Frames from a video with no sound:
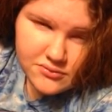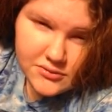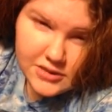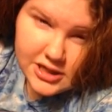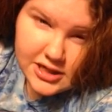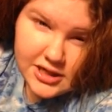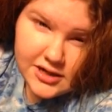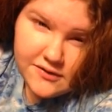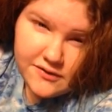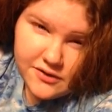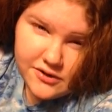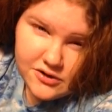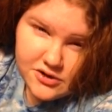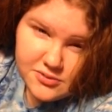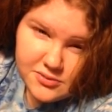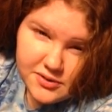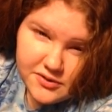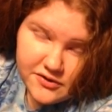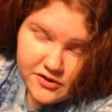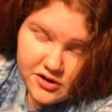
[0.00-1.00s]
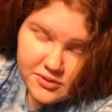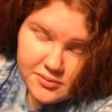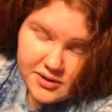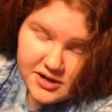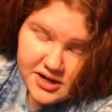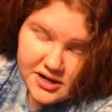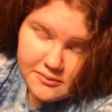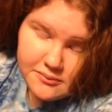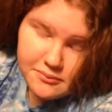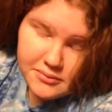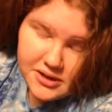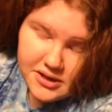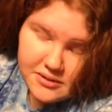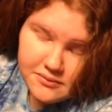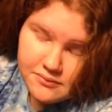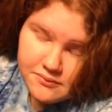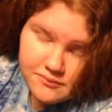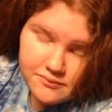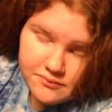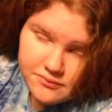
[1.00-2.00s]
it confused me for a minute, but
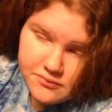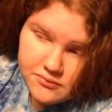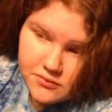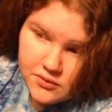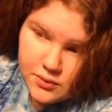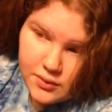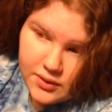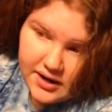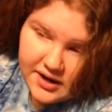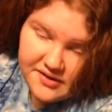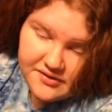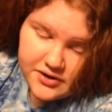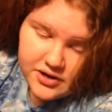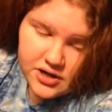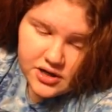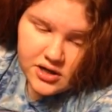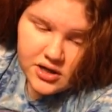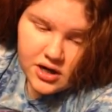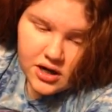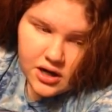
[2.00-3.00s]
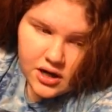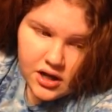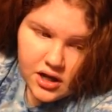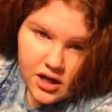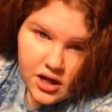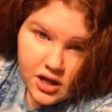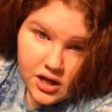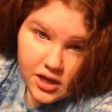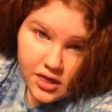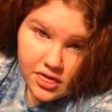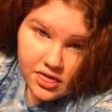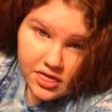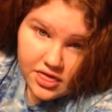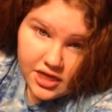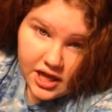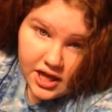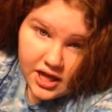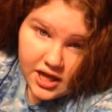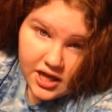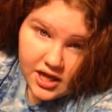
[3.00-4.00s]
whatever.
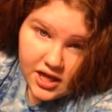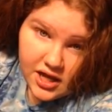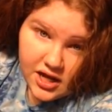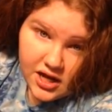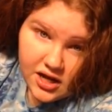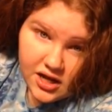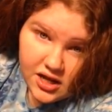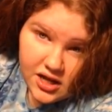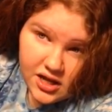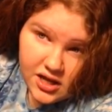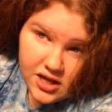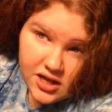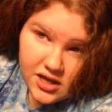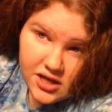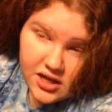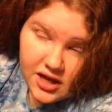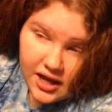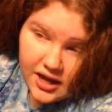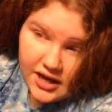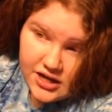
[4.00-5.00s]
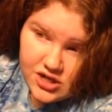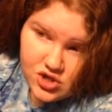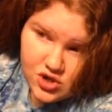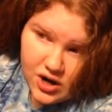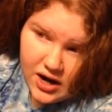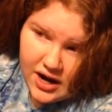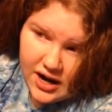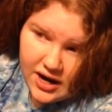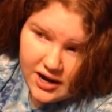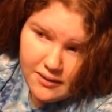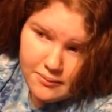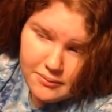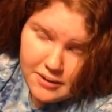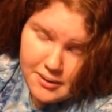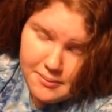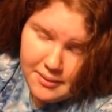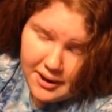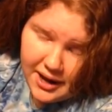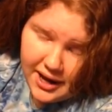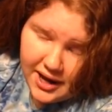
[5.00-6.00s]
Then at track,
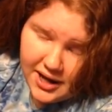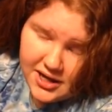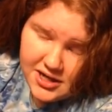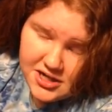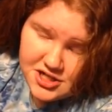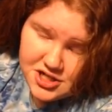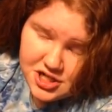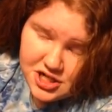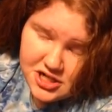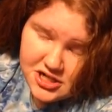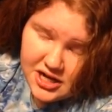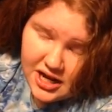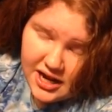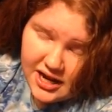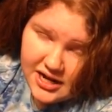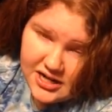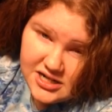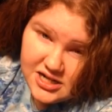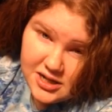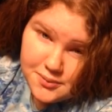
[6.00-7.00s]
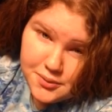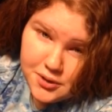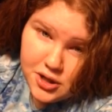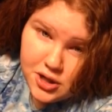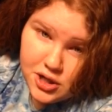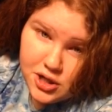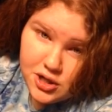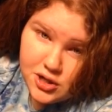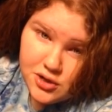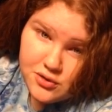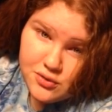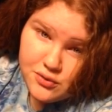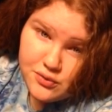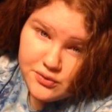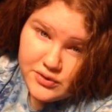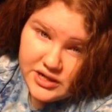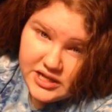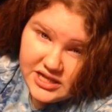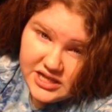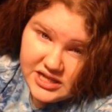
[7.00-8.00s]
my back started to act up
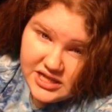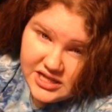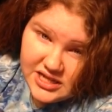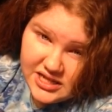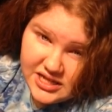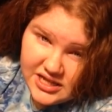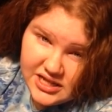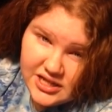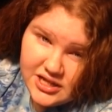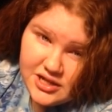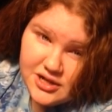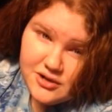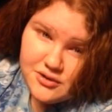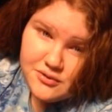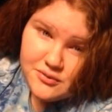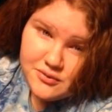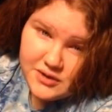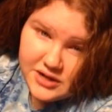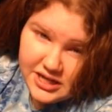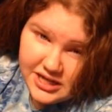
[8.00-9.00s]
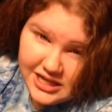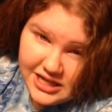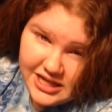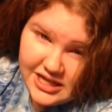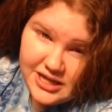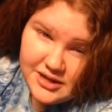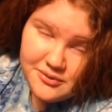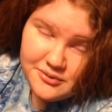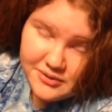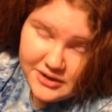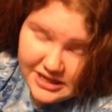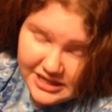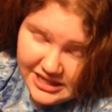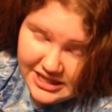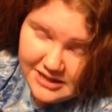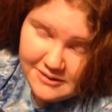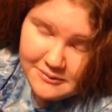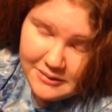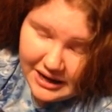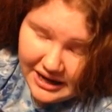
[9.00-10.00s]
really, really,
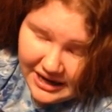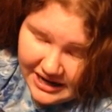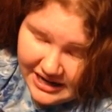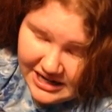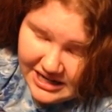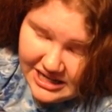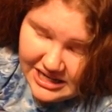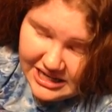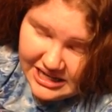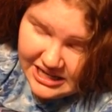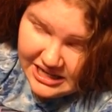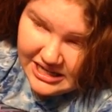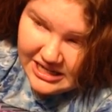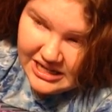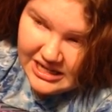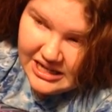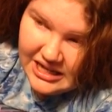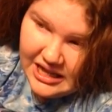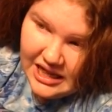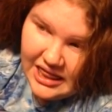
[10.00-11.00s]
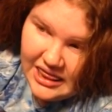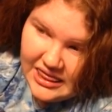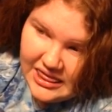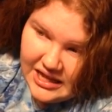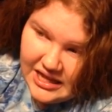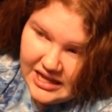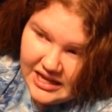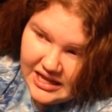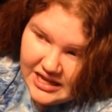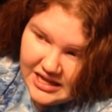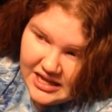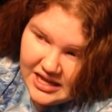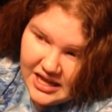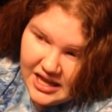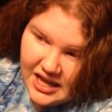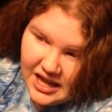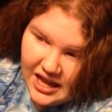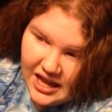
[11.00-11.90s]
really badly. Like,